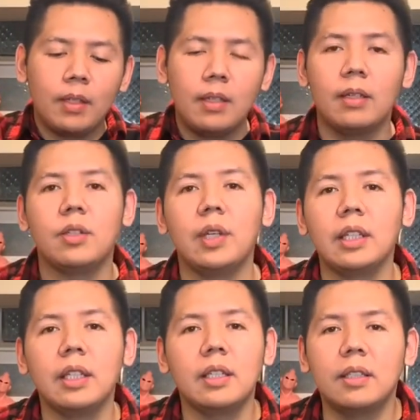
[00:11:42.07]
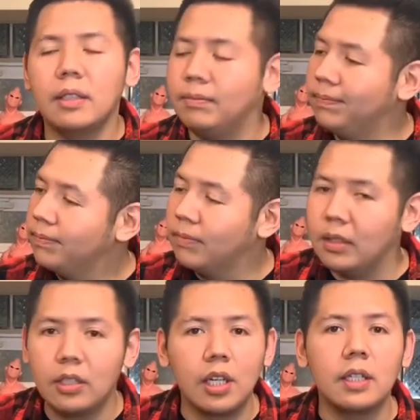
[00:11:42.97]
drink this
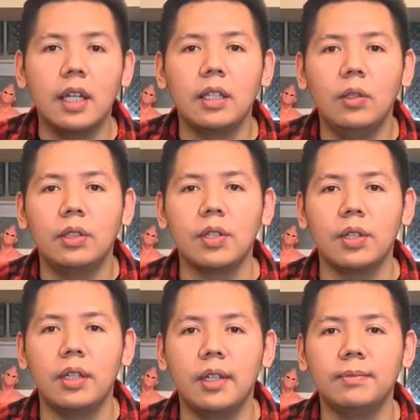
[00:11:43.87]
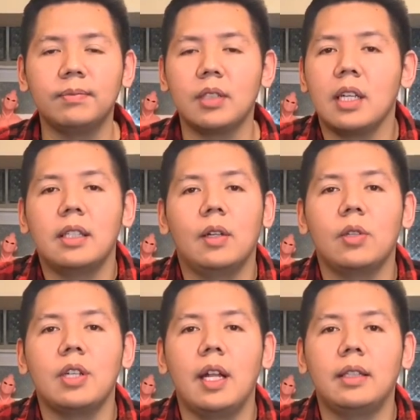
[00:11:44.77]
just like a little dessert, just like
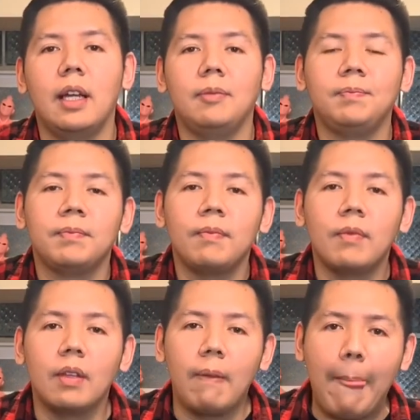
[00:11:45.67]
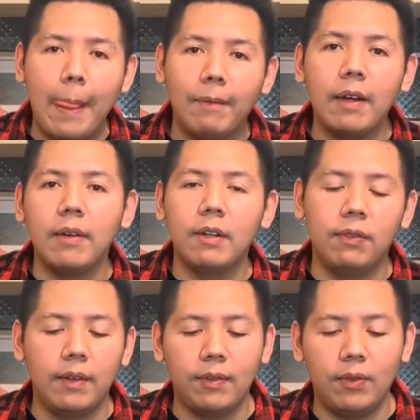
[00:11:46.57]
horchata. Very, very
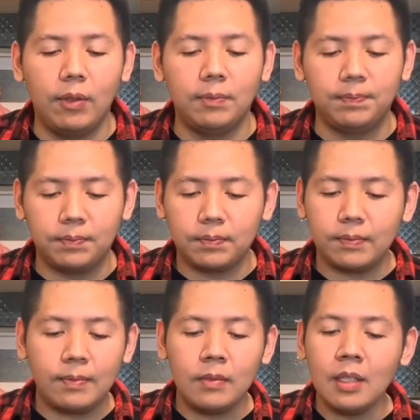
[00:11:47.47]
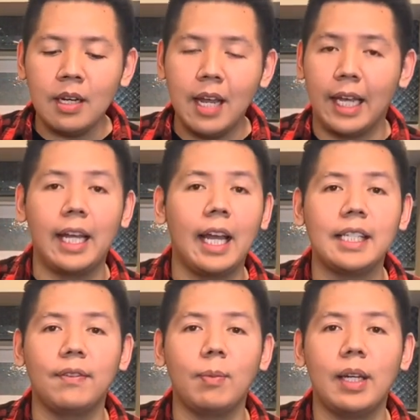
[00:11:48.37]
flavorful. Again, guys,
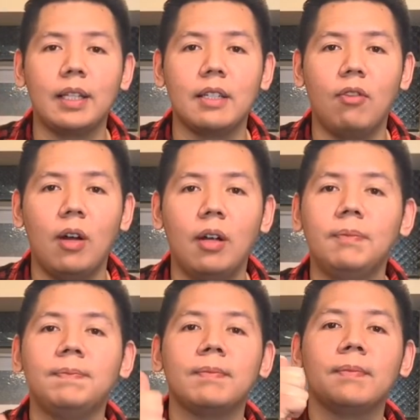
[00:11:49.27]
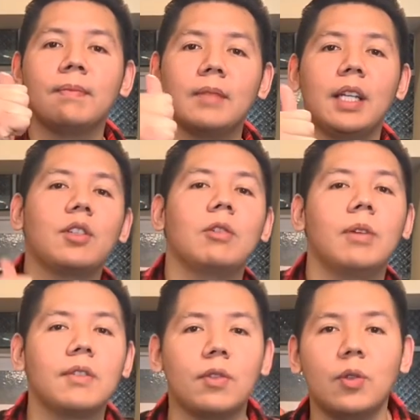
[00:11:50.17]
if you made it this far, thank you so
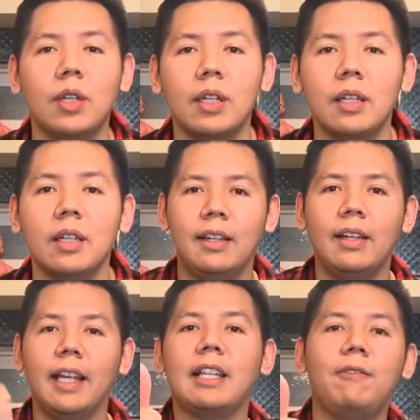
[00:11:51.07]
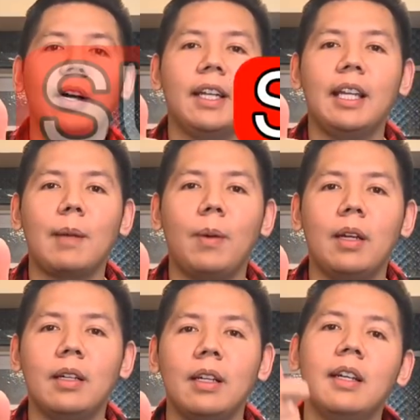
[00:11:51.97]
much for tuning in. Hit that fucking like
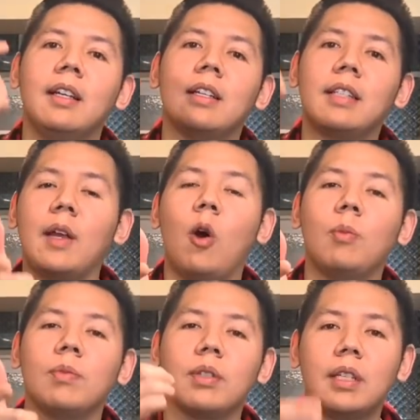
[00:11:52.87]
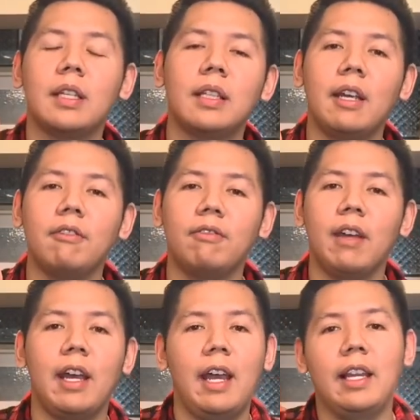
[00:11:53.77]
button. Stay home, stay safe.
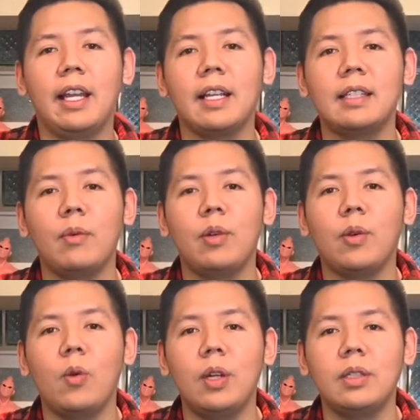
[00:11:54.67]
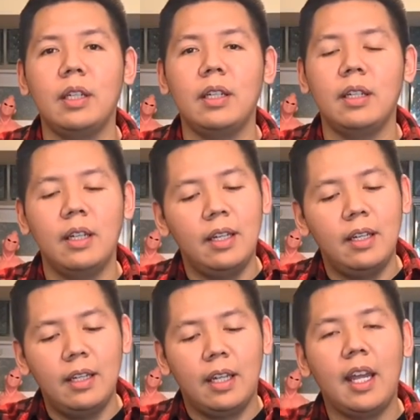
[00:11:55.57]
And like I said, we're in quarantine.
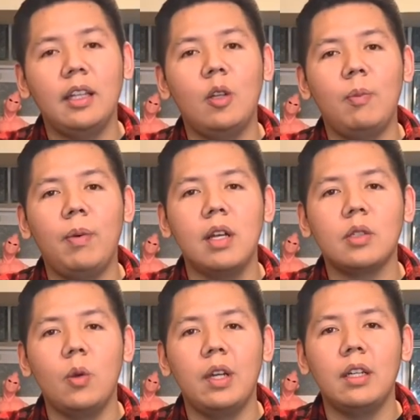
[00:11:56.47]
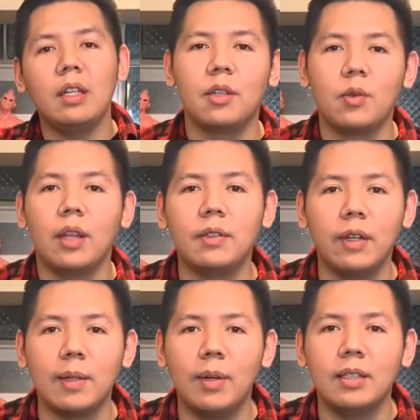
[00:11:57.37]
Get a little buzz going. Try this
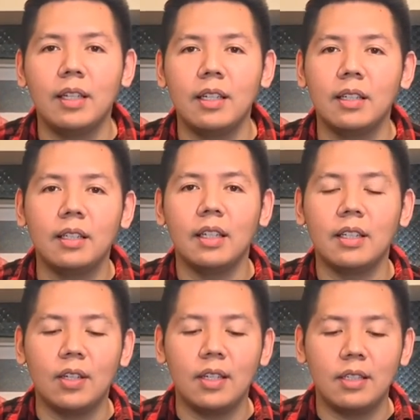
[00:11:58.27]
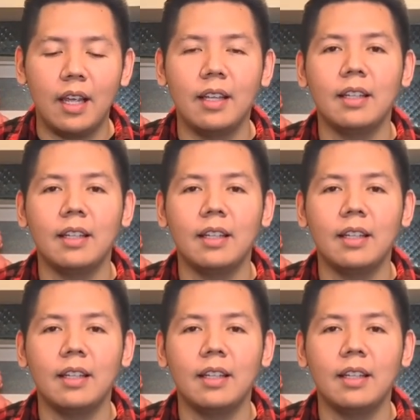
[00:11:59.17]
fucking martinis, they're delicious. And